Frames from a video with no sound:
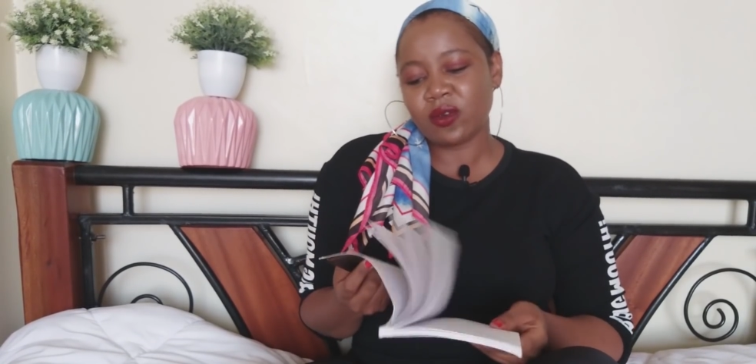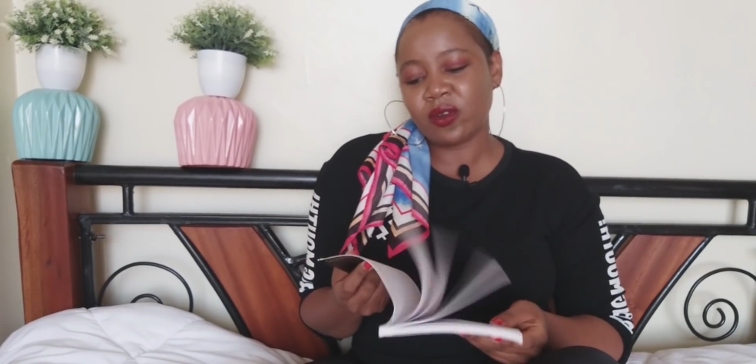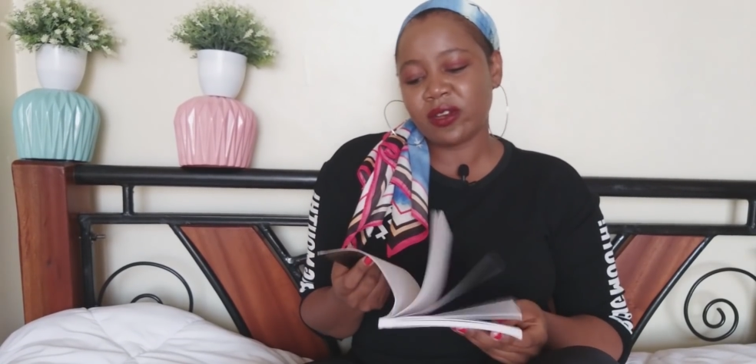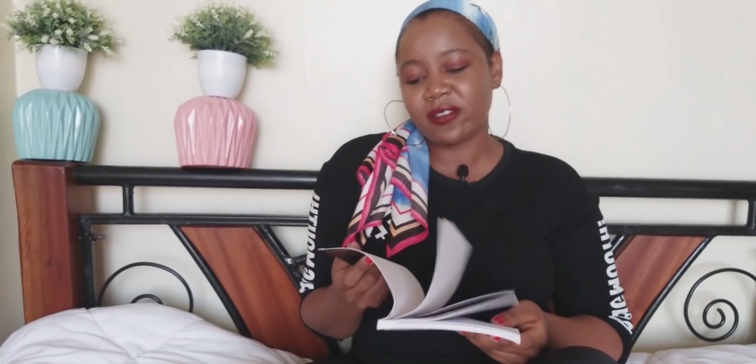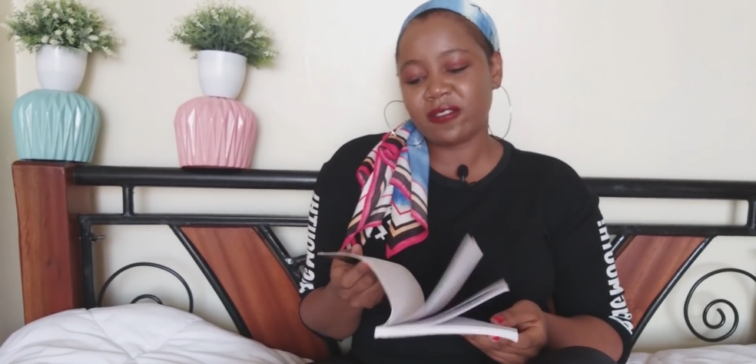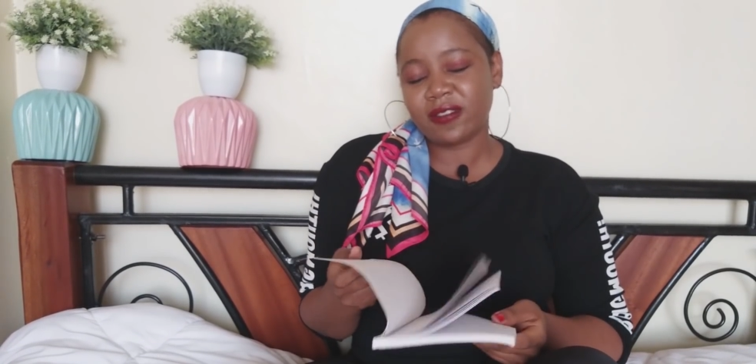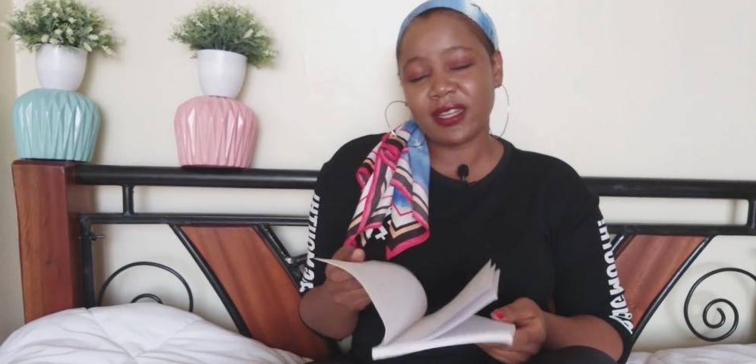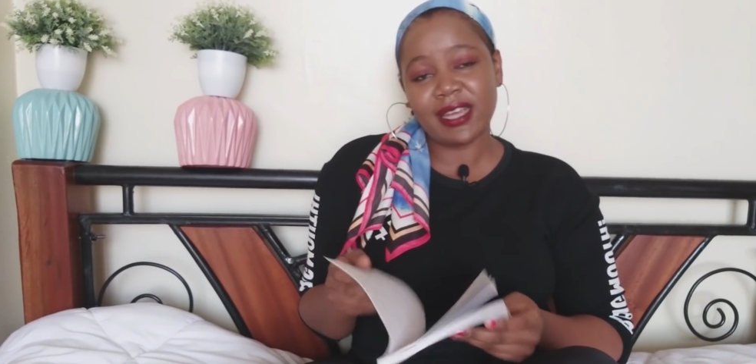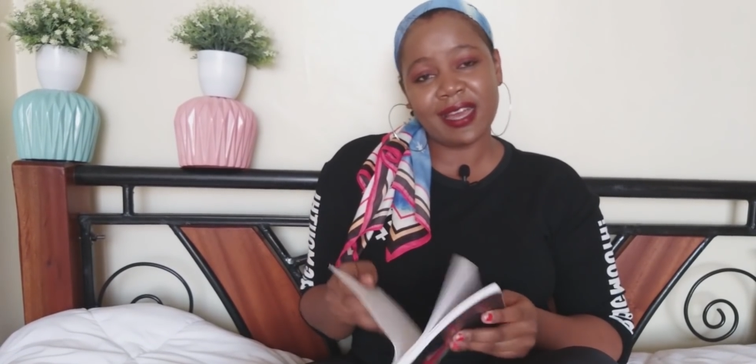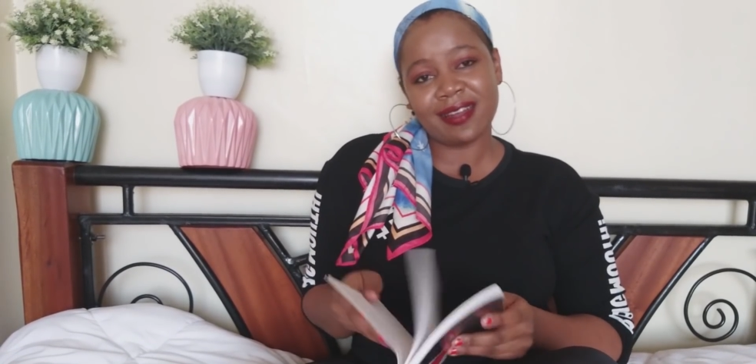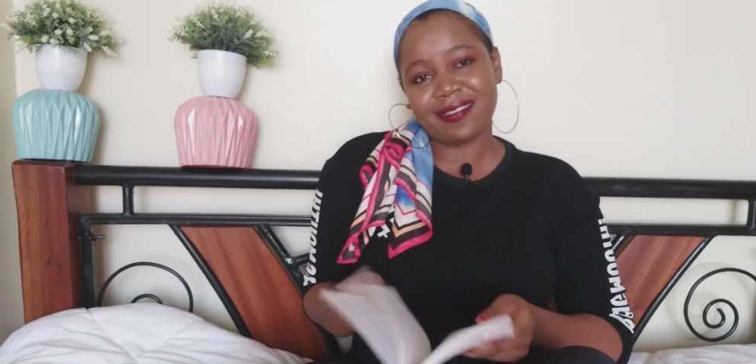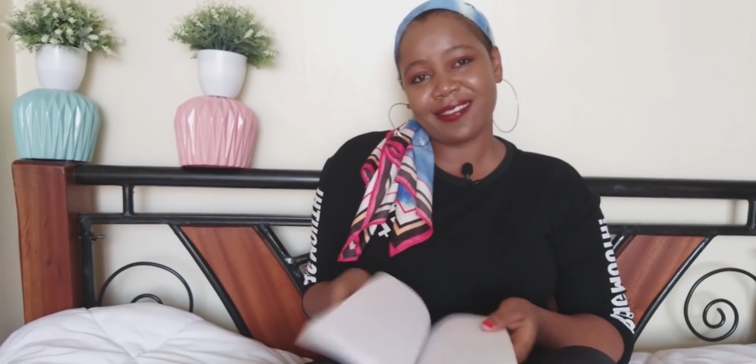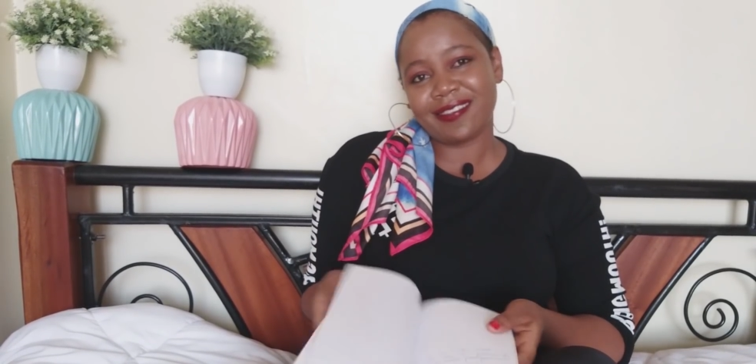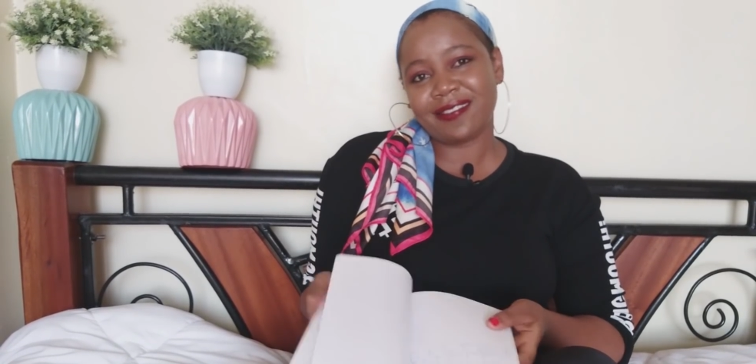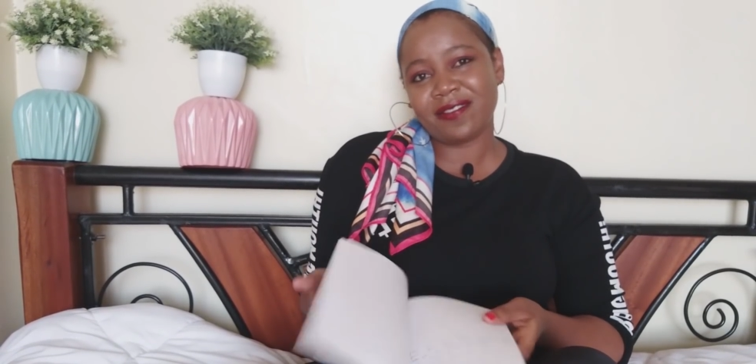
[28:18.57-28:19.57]
honestly
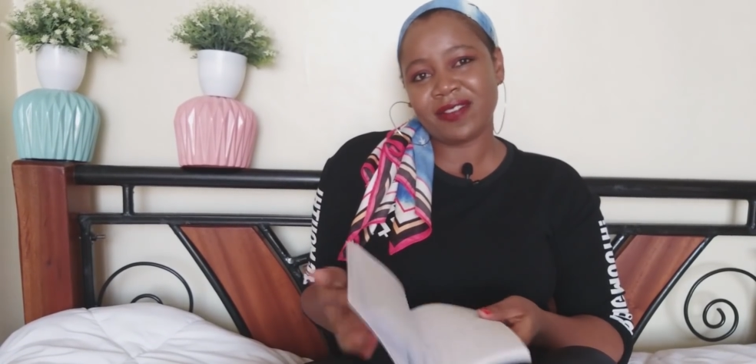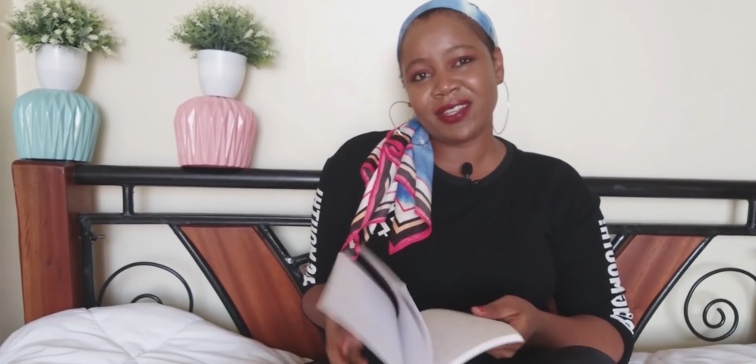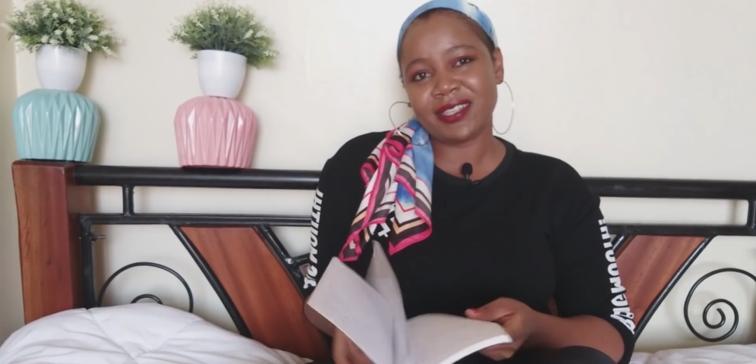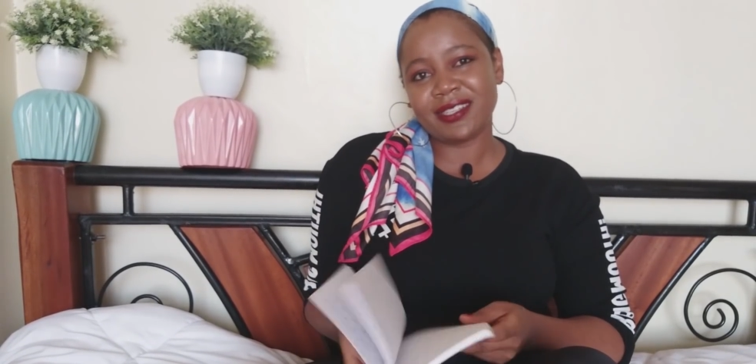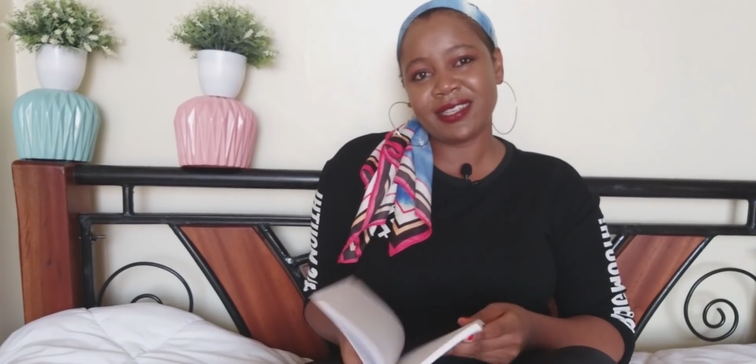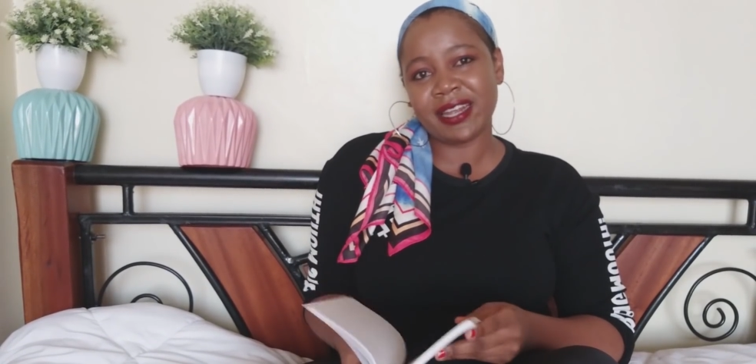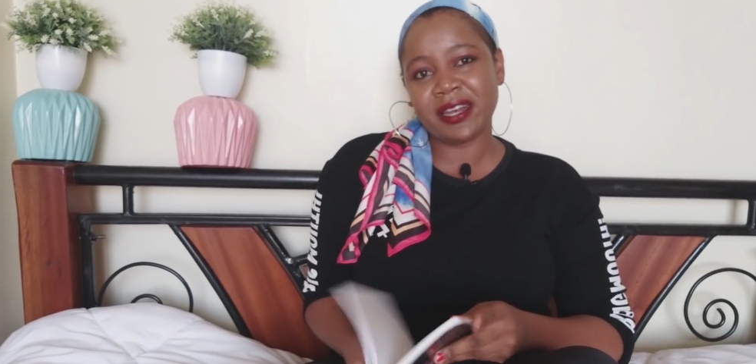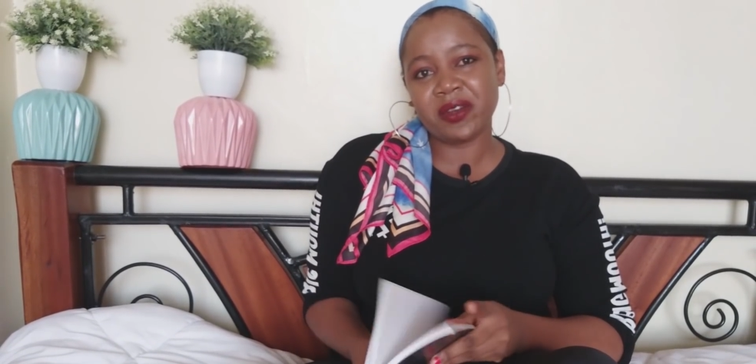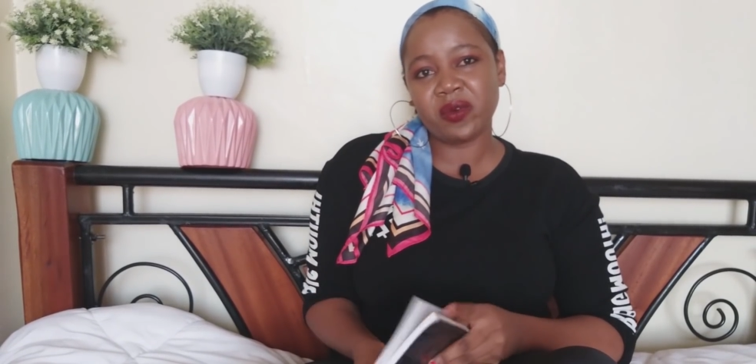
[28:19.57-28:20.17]
answer 79